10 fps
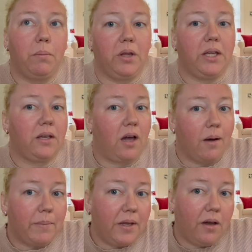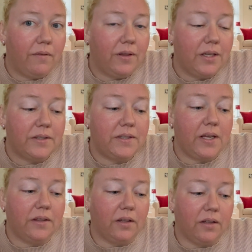blank copy of this
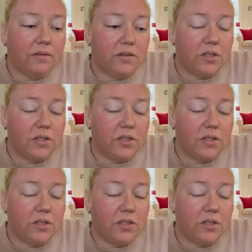in the